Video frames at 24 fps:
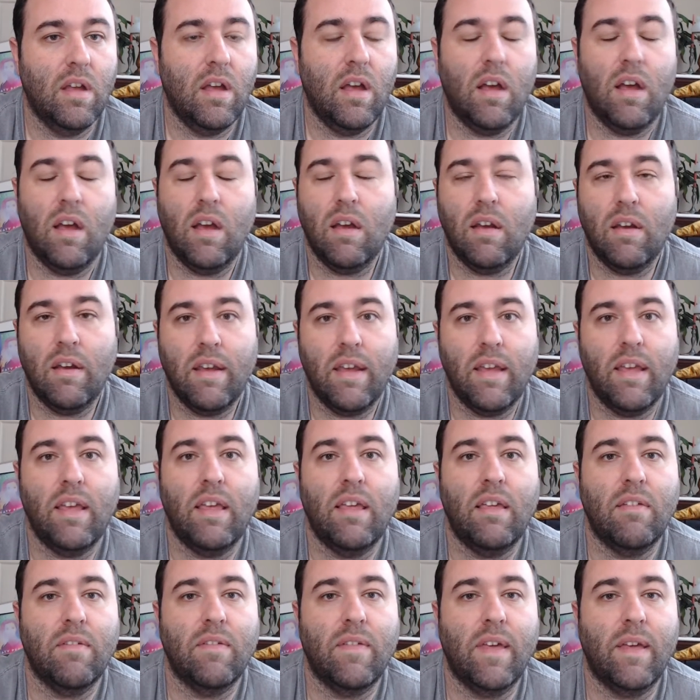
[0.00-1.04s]

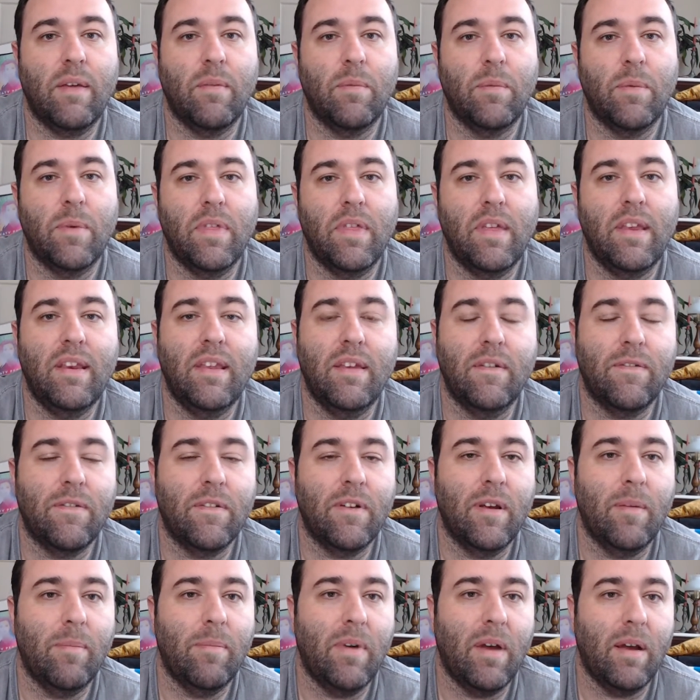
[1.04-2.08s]
I like really
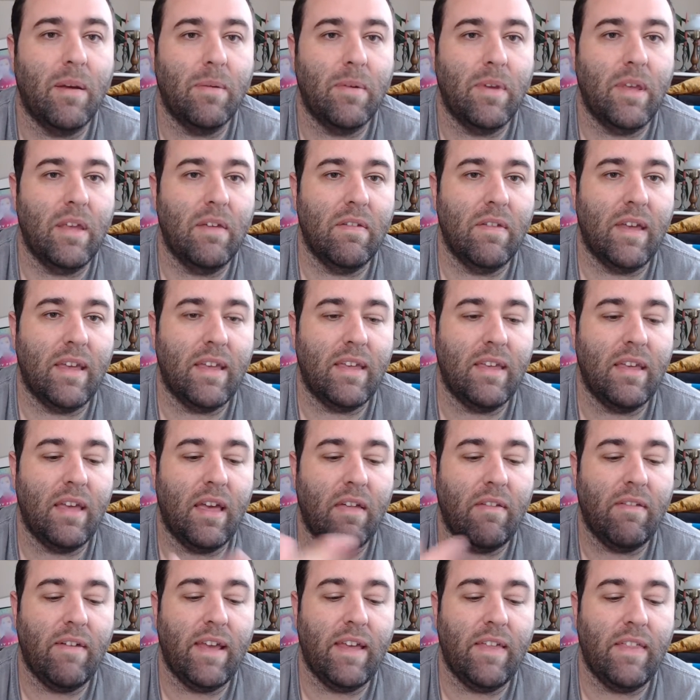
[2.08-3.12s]
different, but I really like it. I
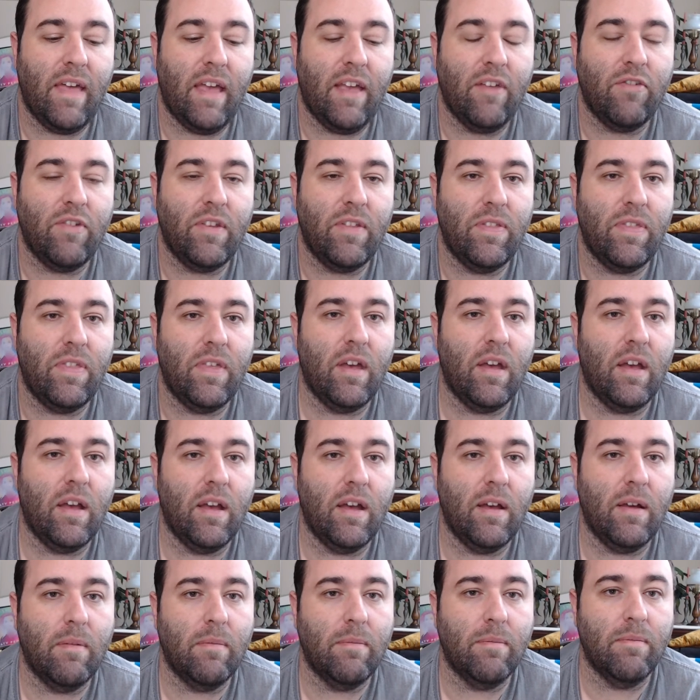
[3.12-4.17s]
like actually the
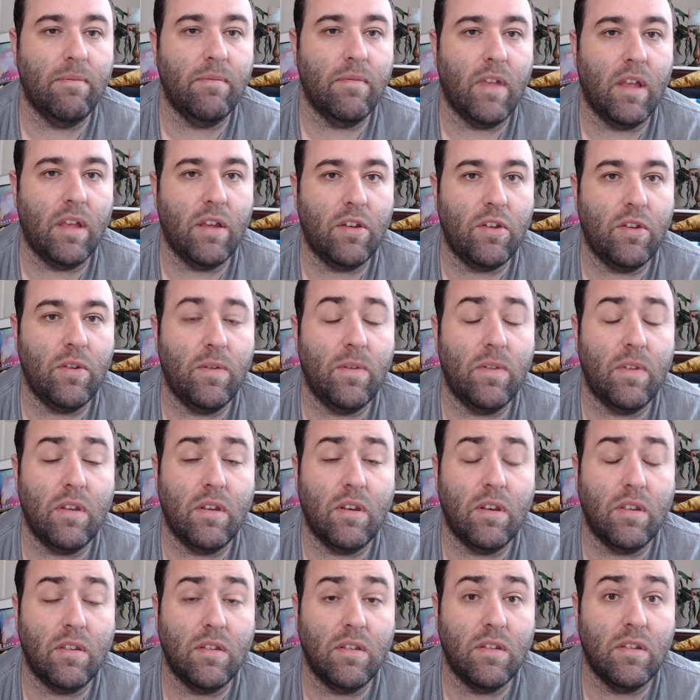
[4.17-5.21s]
um acoustic
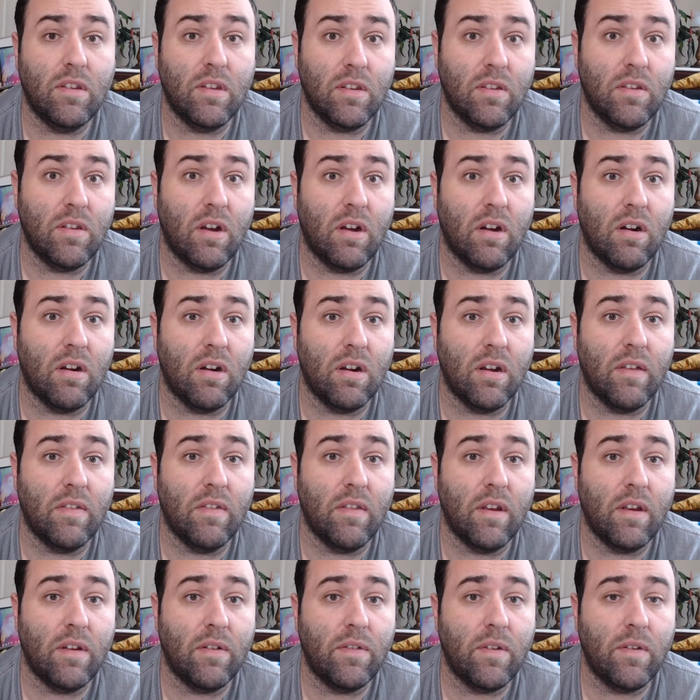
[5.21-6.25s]
guitar in
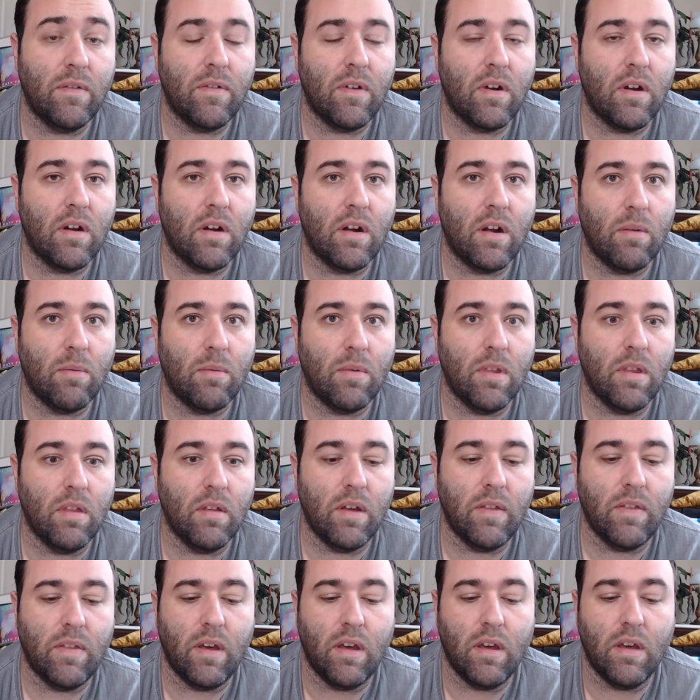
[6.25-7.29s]
there so far. I really
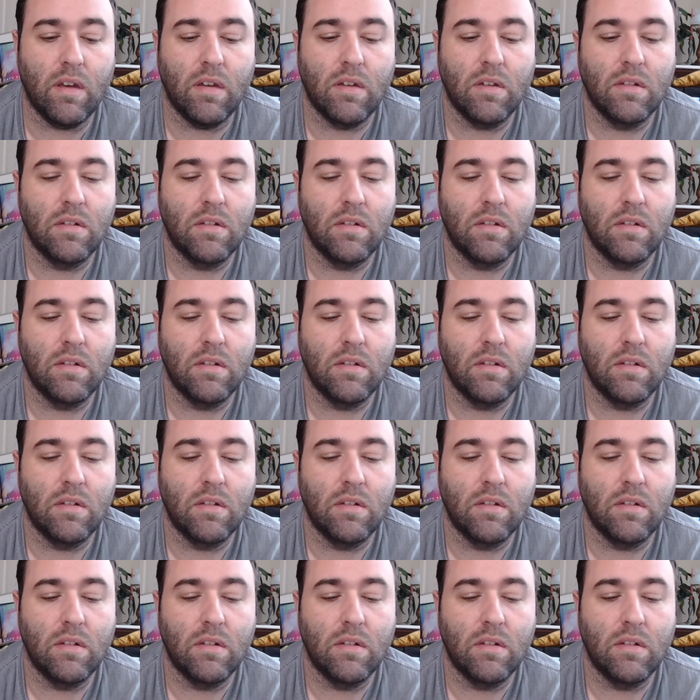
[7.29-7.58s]
like that.